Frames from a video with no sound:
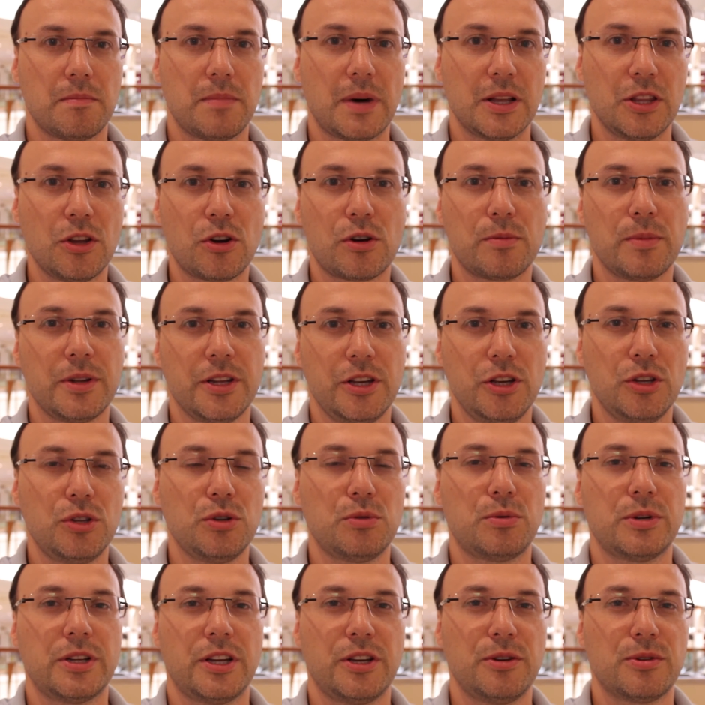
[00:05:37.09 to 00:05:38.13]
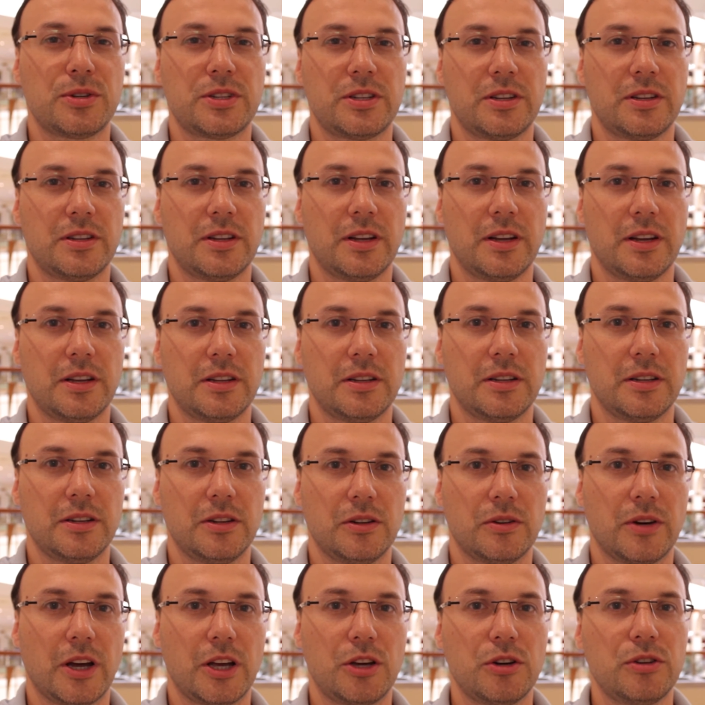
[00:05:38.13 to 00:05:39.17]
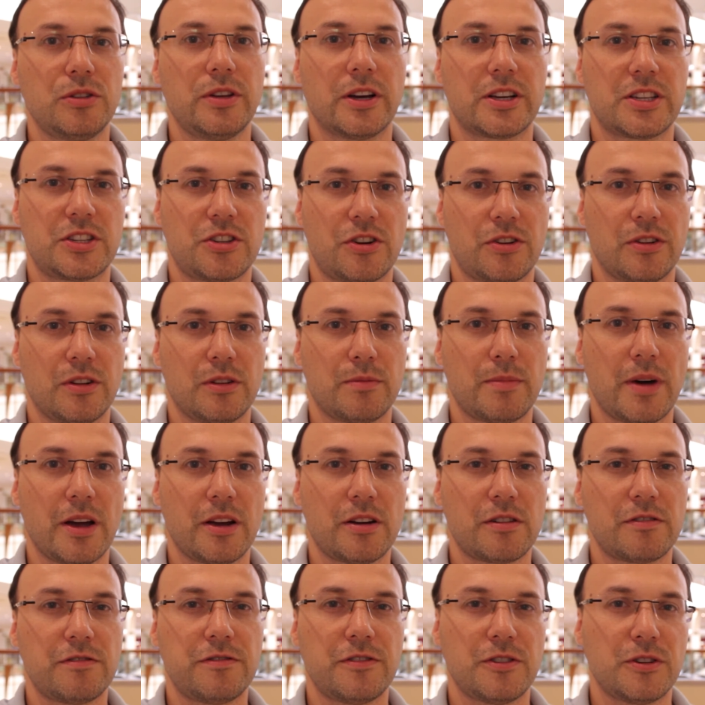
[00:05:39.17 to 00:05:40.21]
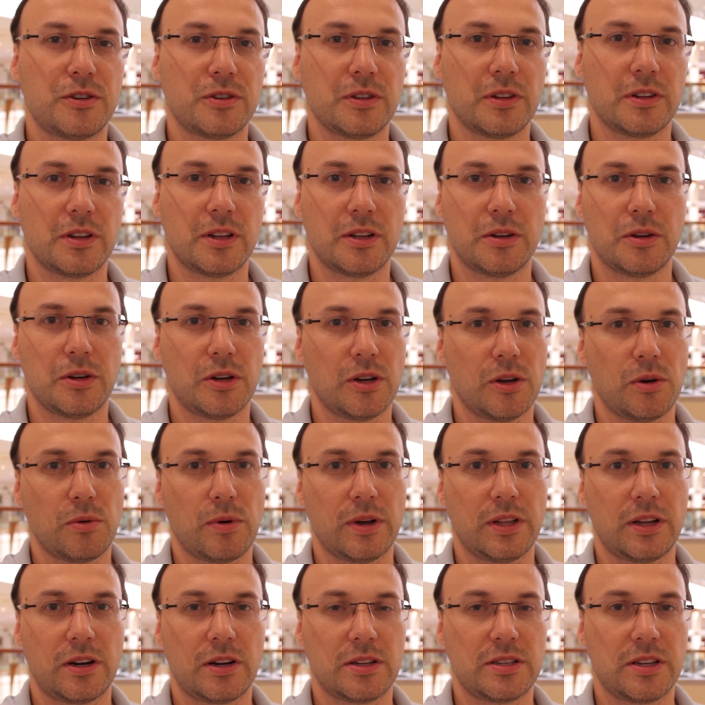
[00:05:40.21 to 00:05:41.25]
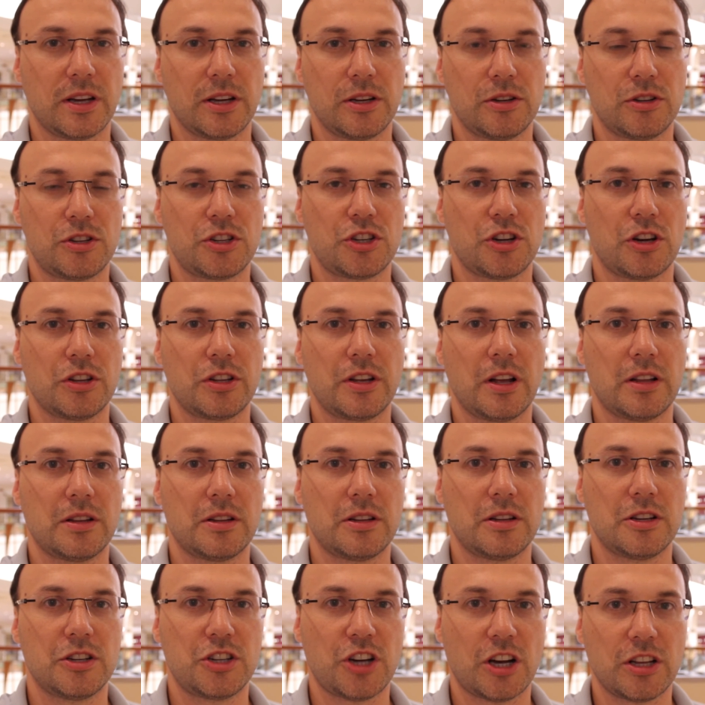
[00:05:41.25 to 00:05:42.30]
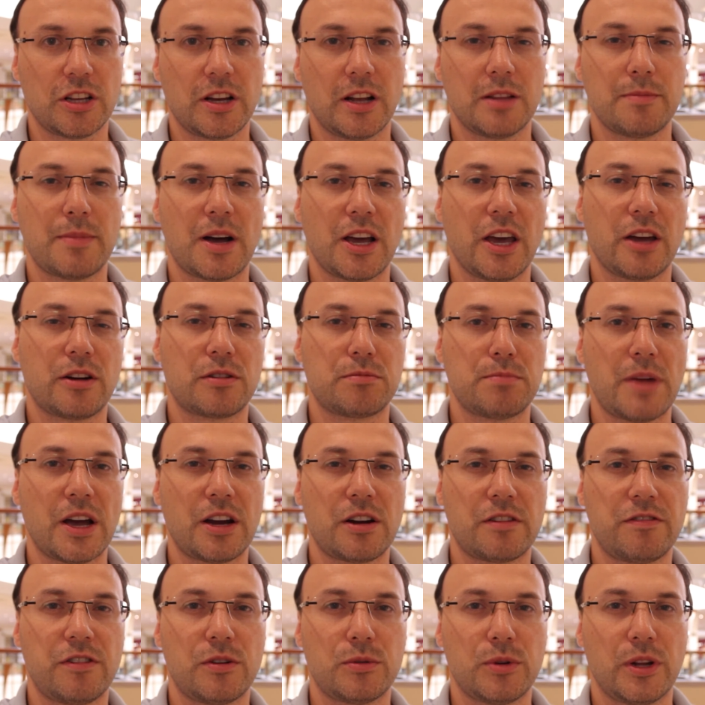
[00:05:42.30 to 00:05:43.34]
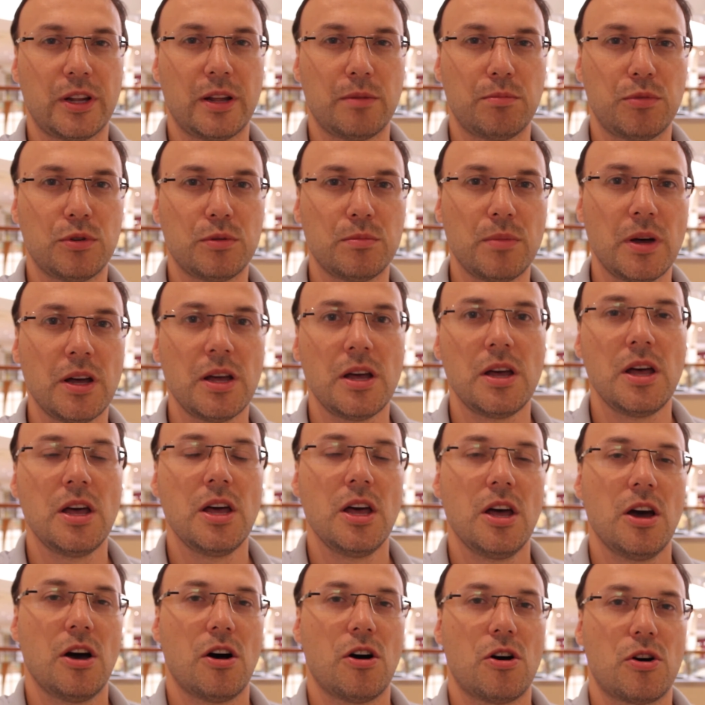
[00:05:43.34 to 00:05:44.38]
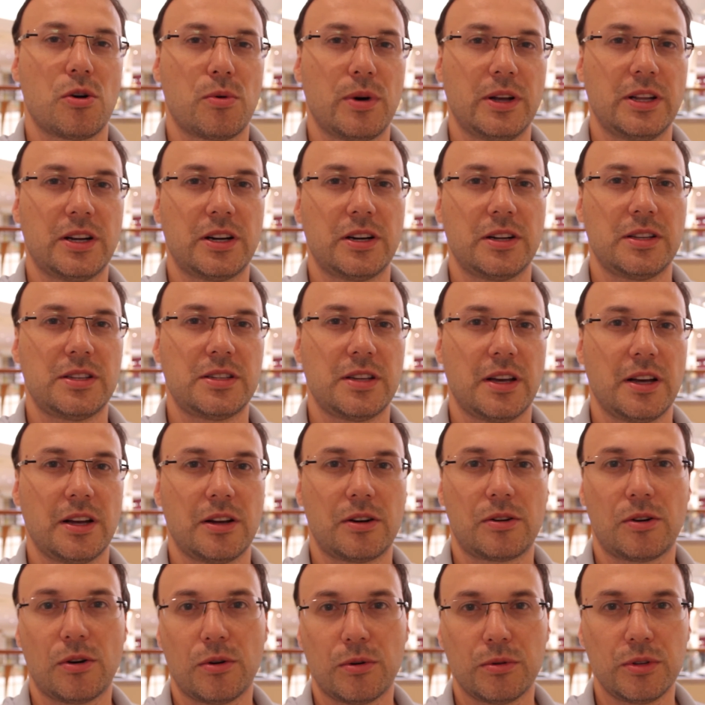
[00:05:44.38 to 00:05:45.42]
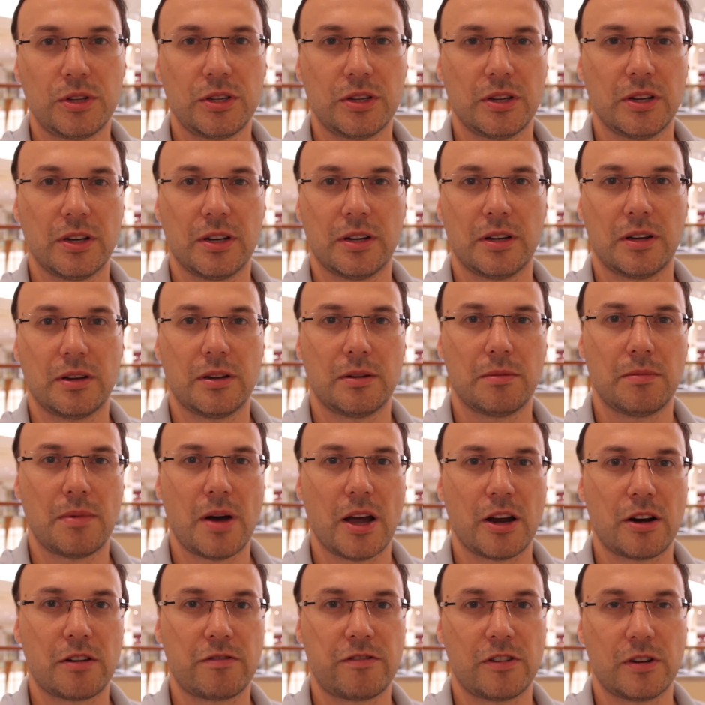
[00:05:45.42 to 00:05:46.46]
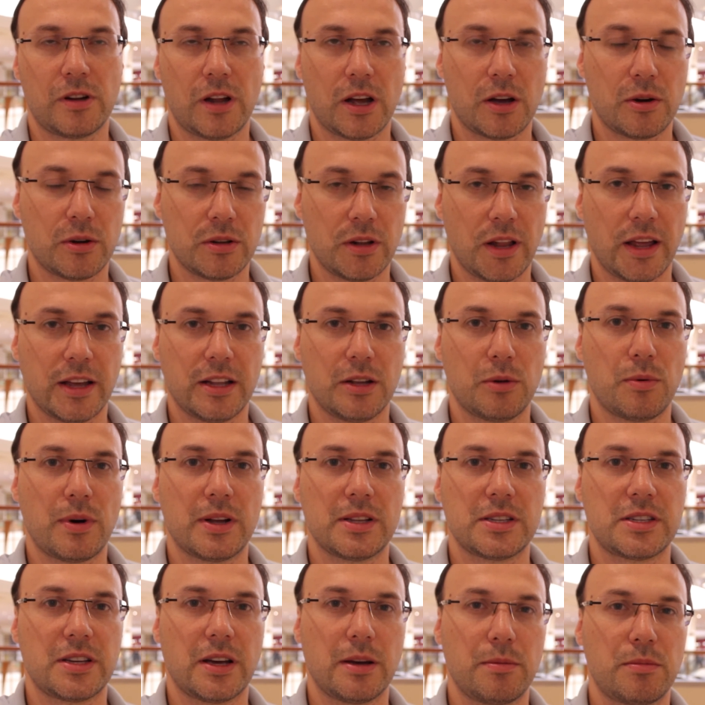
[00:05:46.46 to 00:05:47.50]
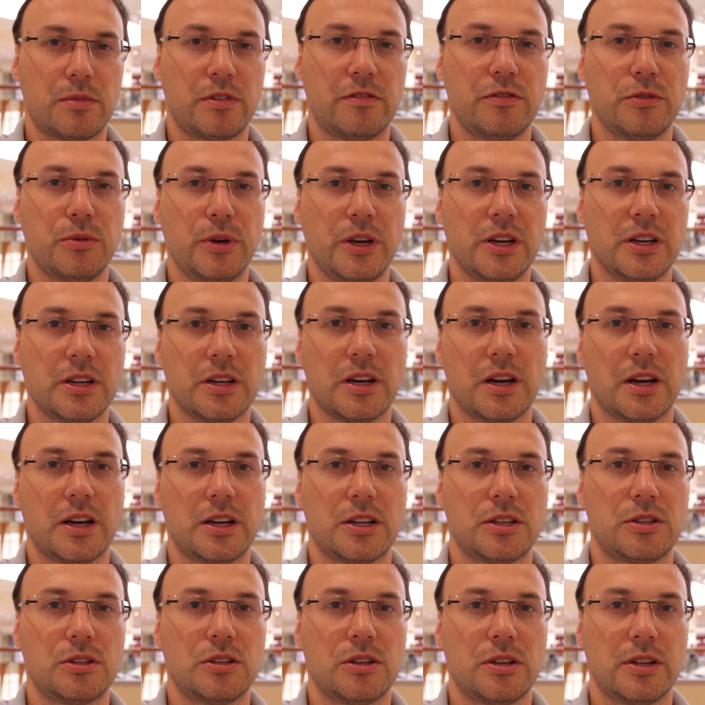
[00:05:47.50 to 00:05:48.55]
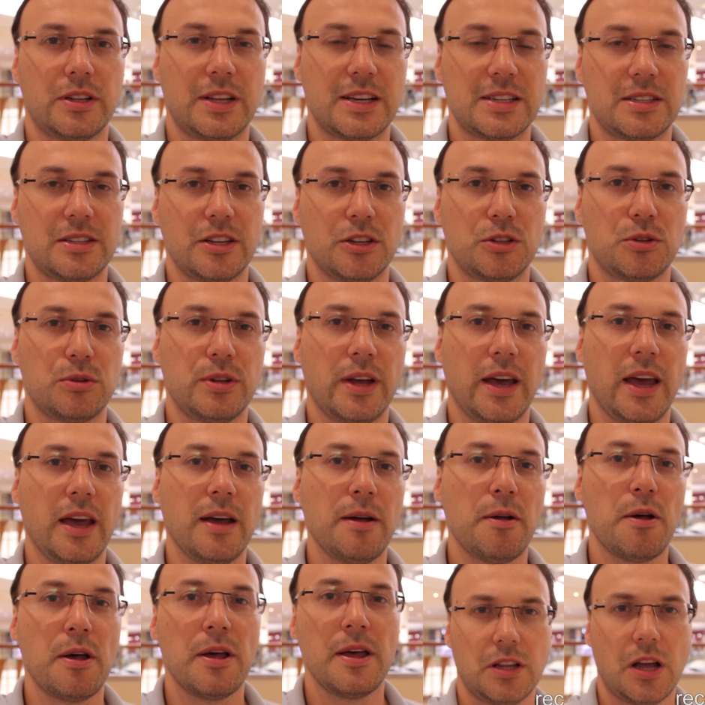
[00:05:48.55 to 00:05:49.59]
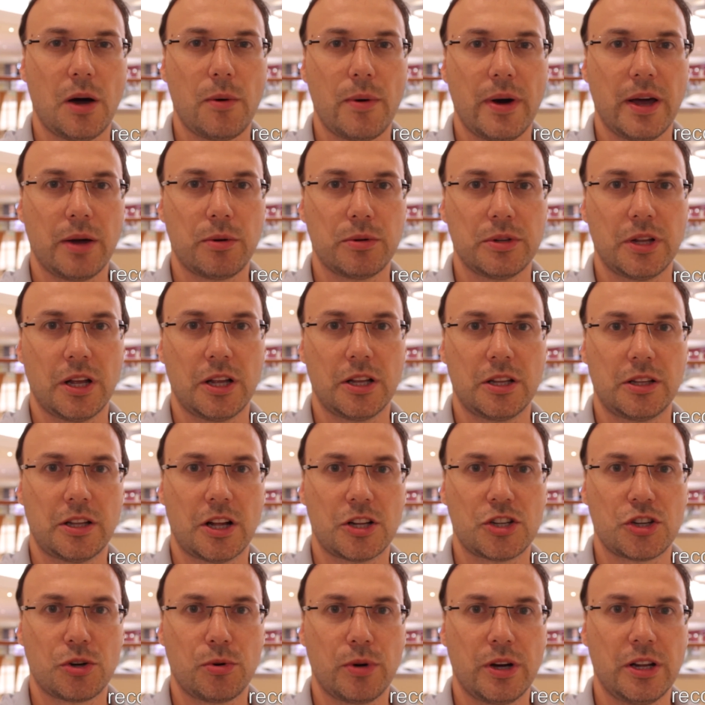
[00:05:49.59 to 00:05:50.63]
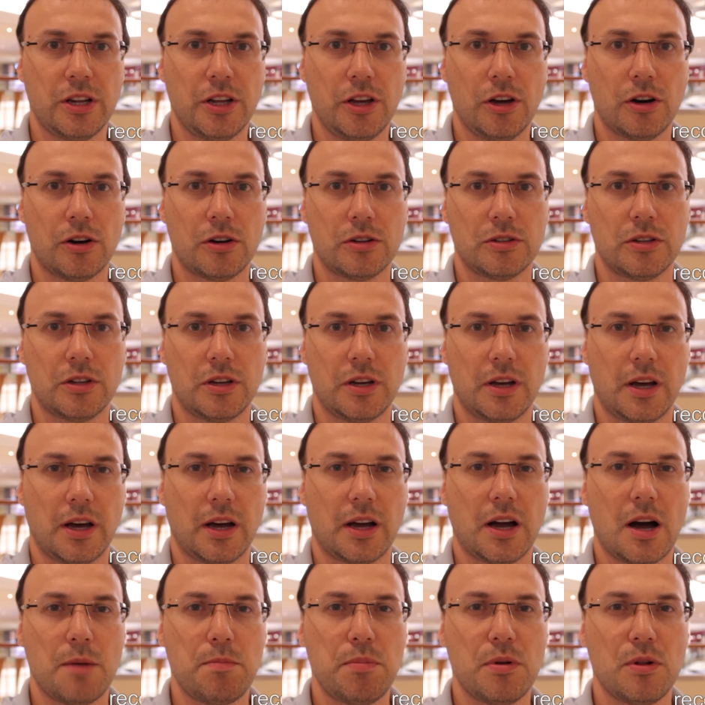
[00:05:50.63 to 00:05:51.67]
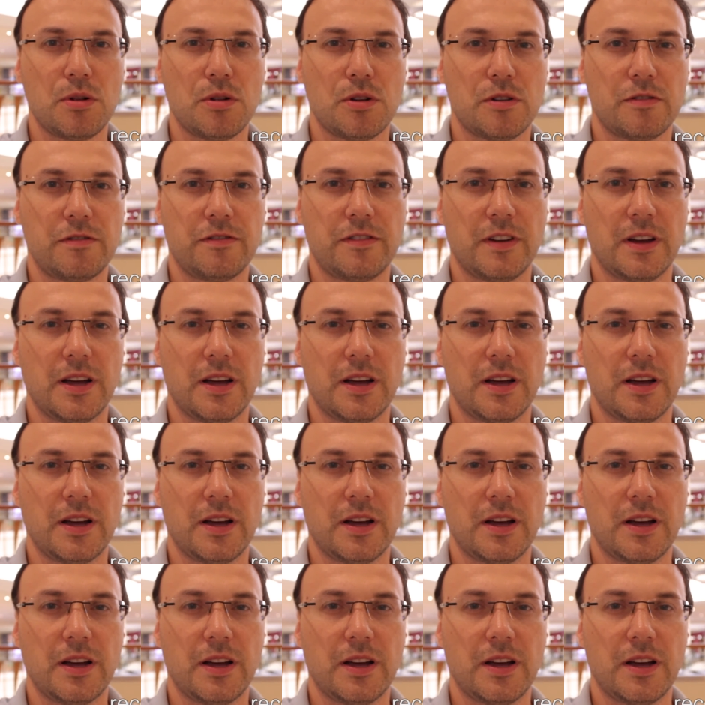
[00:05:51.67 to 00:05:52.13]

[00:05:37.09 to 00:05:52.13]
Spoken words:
But normally you do want to use a good external microphone, whether it's a good shotgun microphone on a boom, or whether it's a Rode microphone like the ones I'm reviewing, testing today. Now I want to touch quickly on a couple of